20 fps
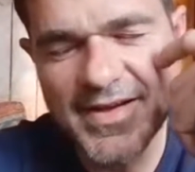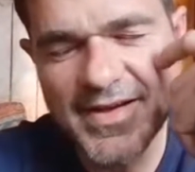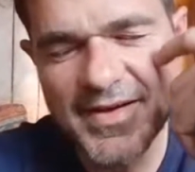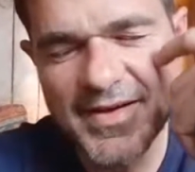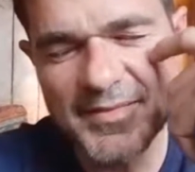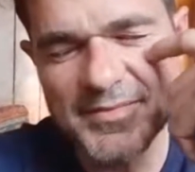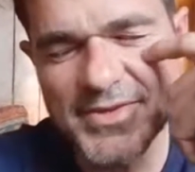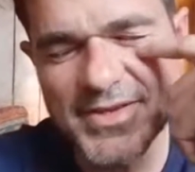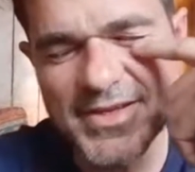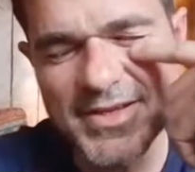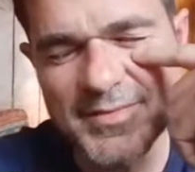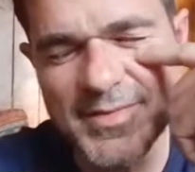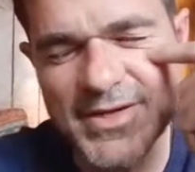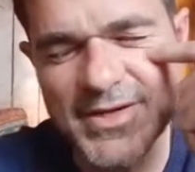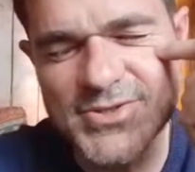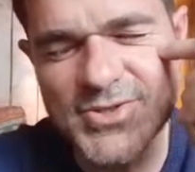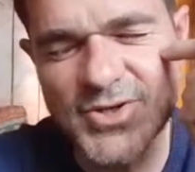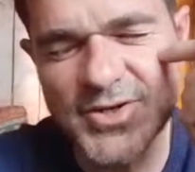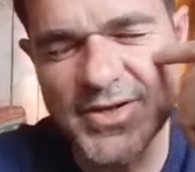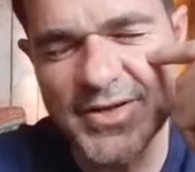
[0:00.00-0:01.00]
I'm thinking
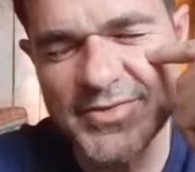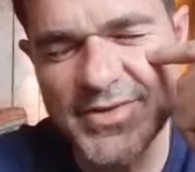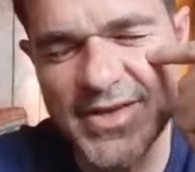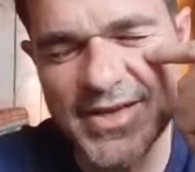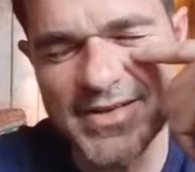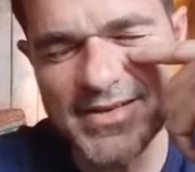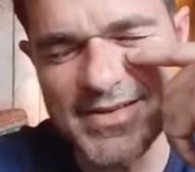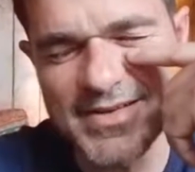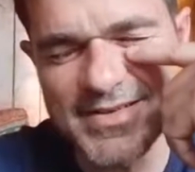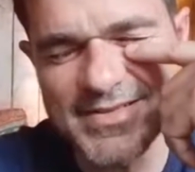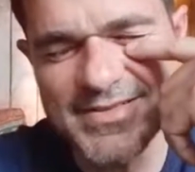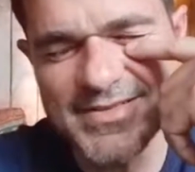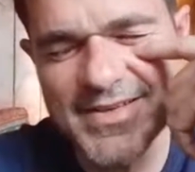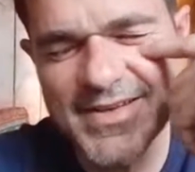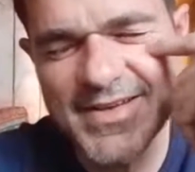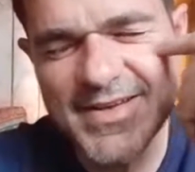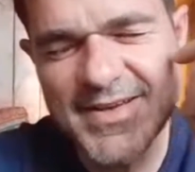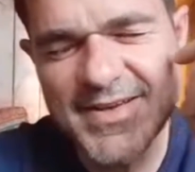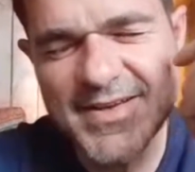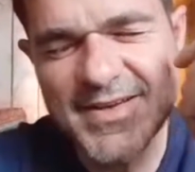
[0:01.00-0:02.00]
about John F. Kennedy's,
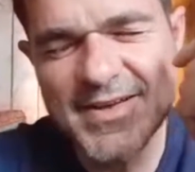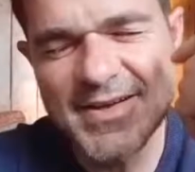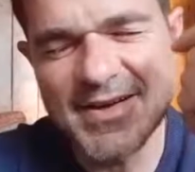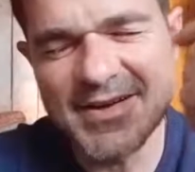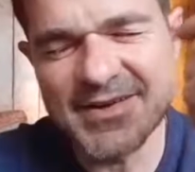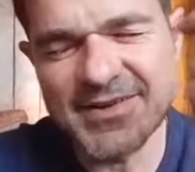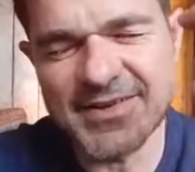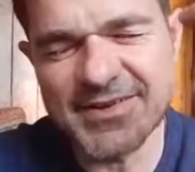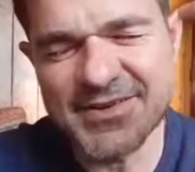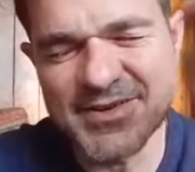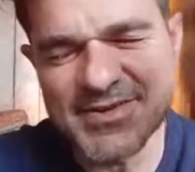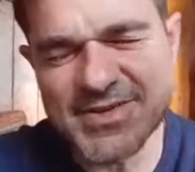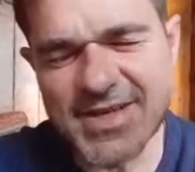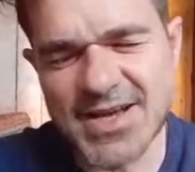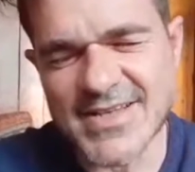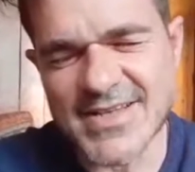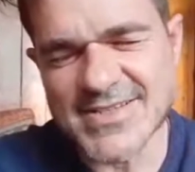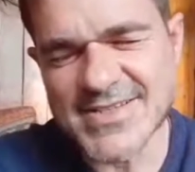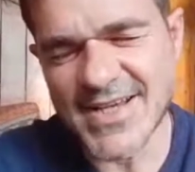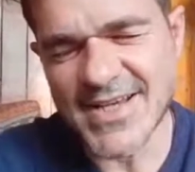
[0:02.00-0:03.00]
because
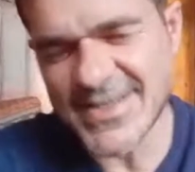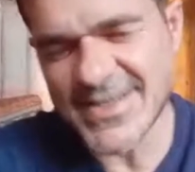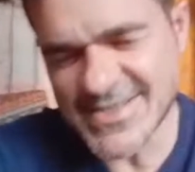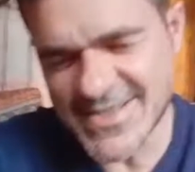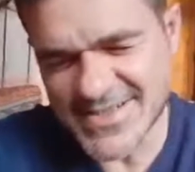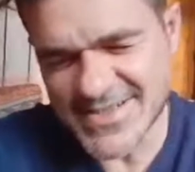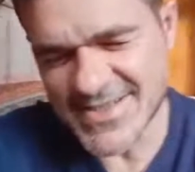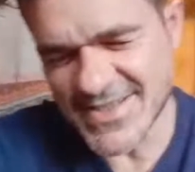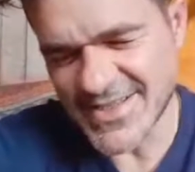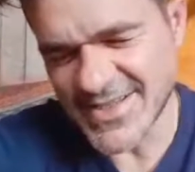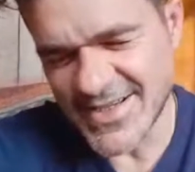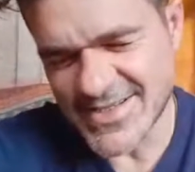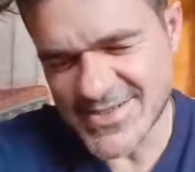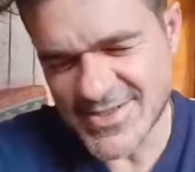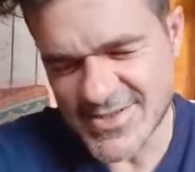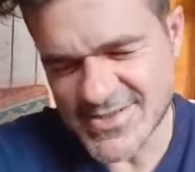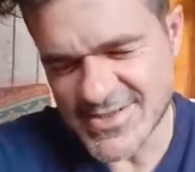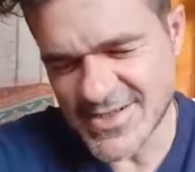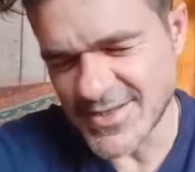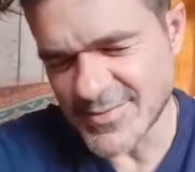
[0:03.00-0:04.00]
I said to the guys
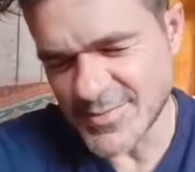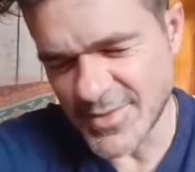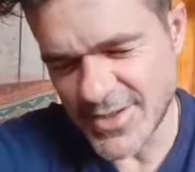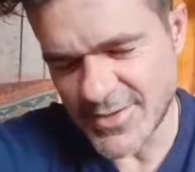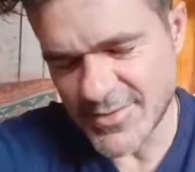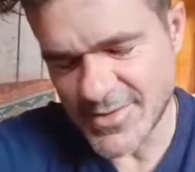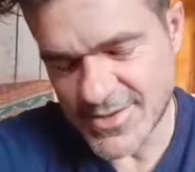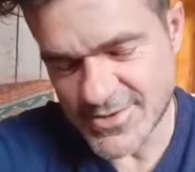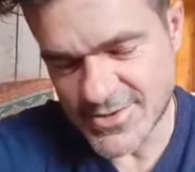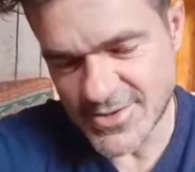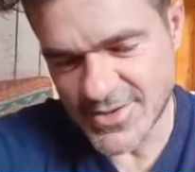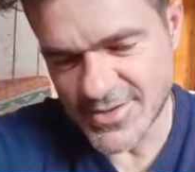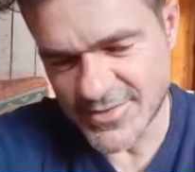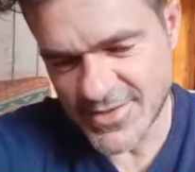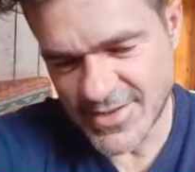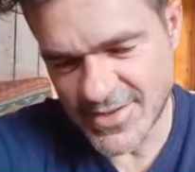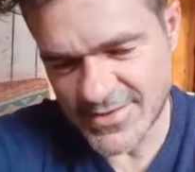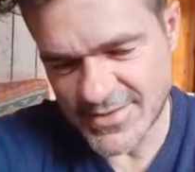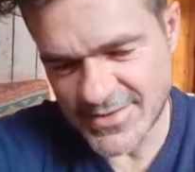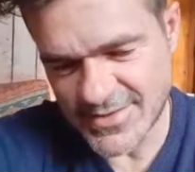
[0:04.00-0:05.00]
last night, by the way, John
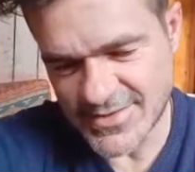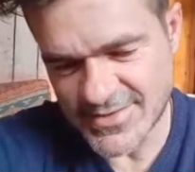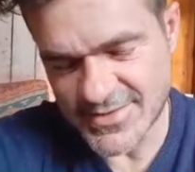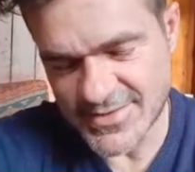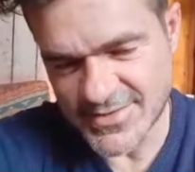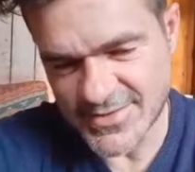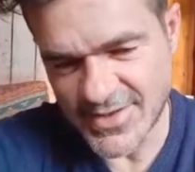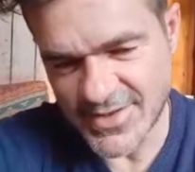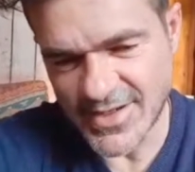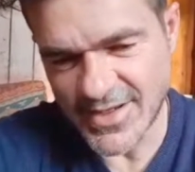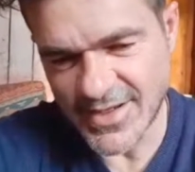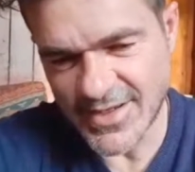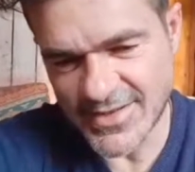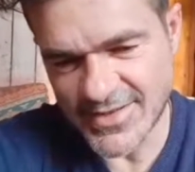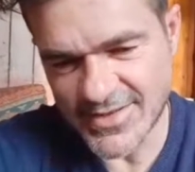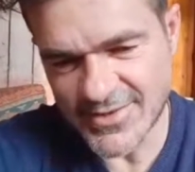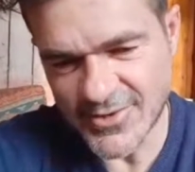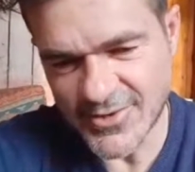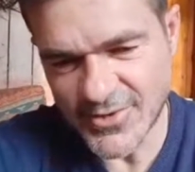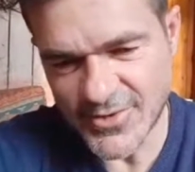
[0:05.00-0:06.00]
F. Kennedy didn't die,
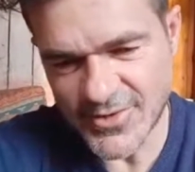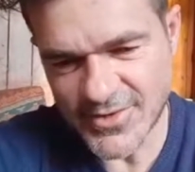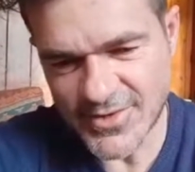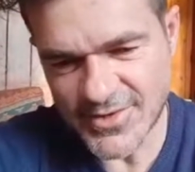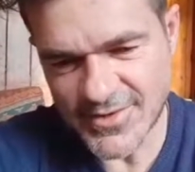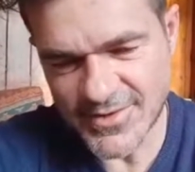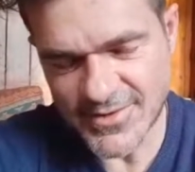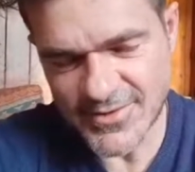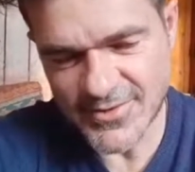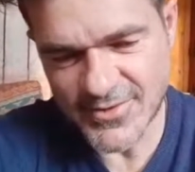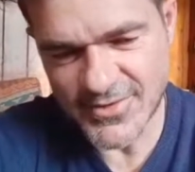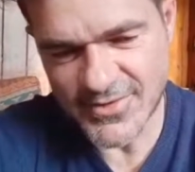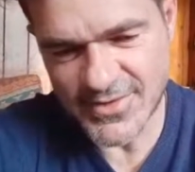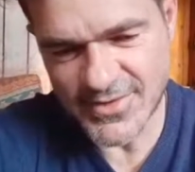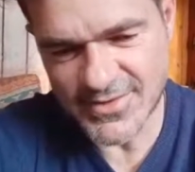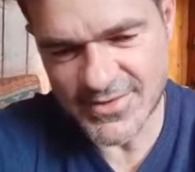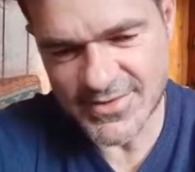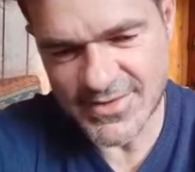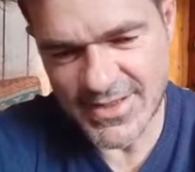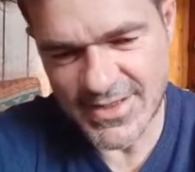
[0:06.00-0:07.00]
at
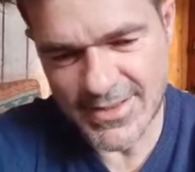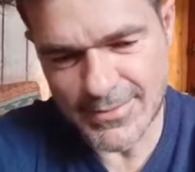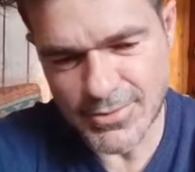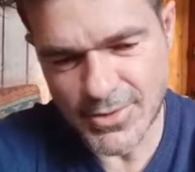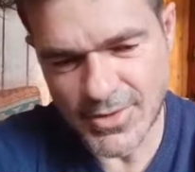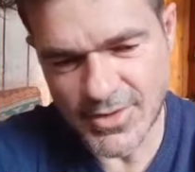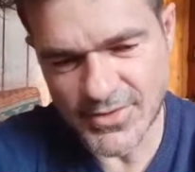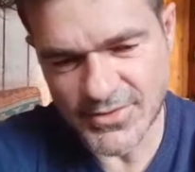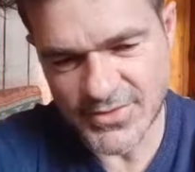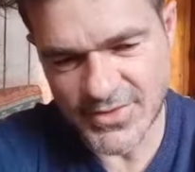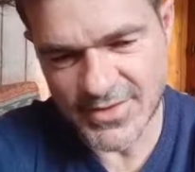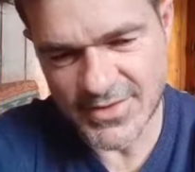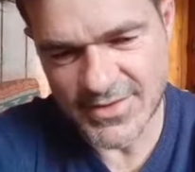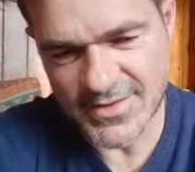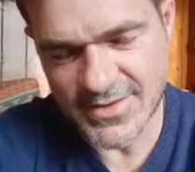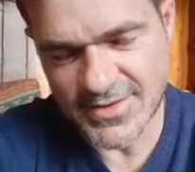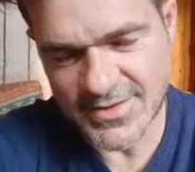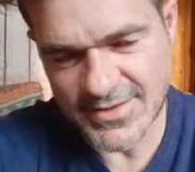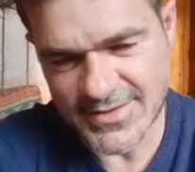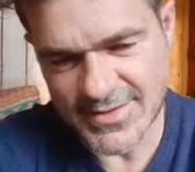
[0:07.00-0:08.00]
Dealey Plaza.
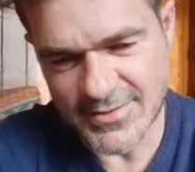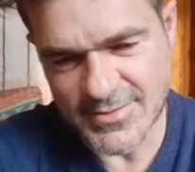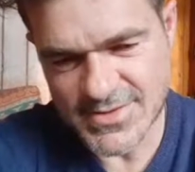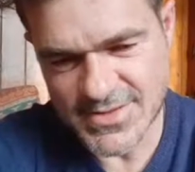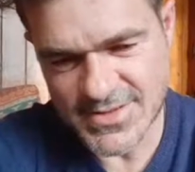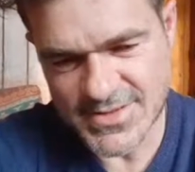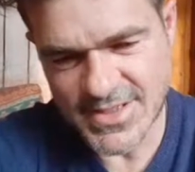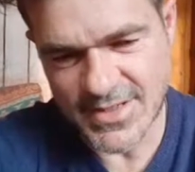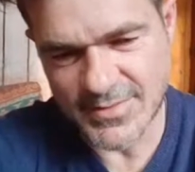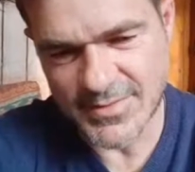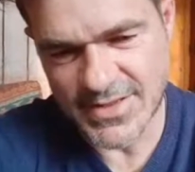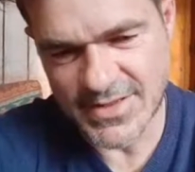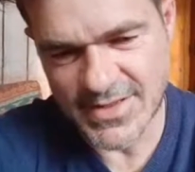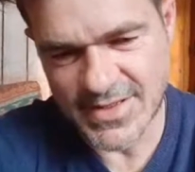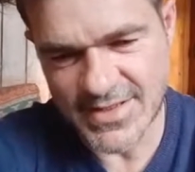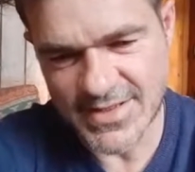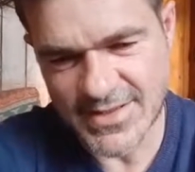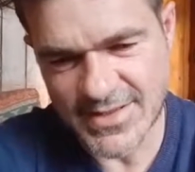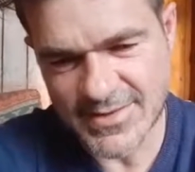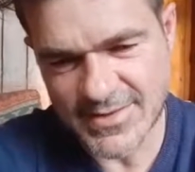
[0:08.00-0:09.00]
I think there was a dummy
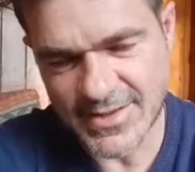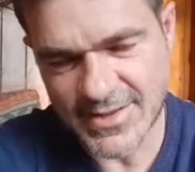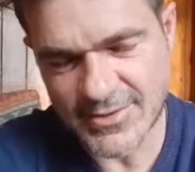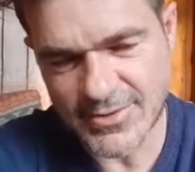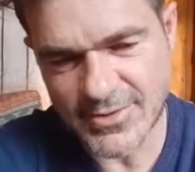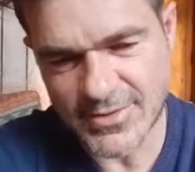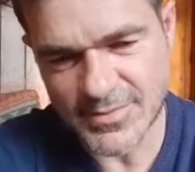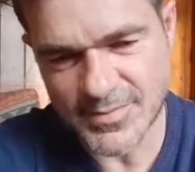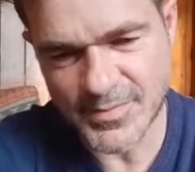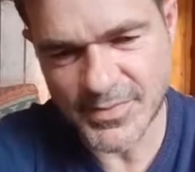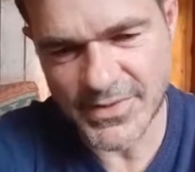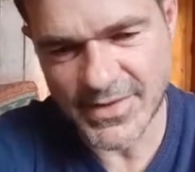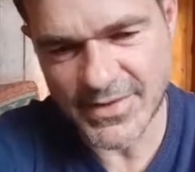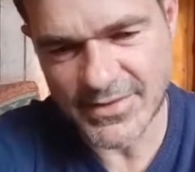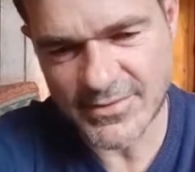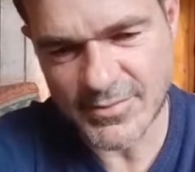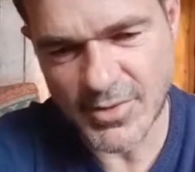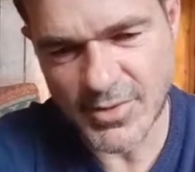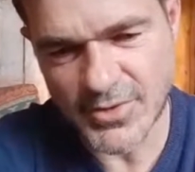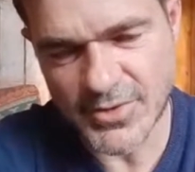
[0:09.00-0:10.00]
that got
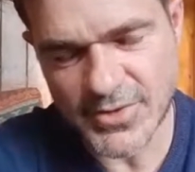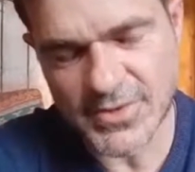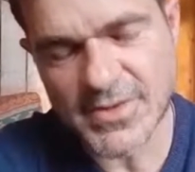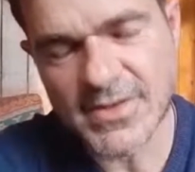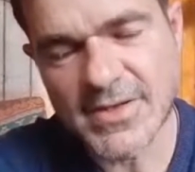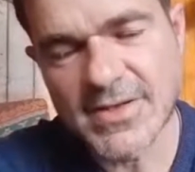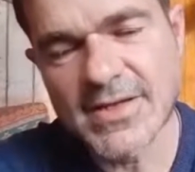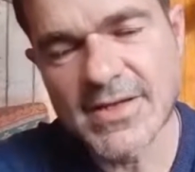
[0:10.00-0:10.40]
exploded.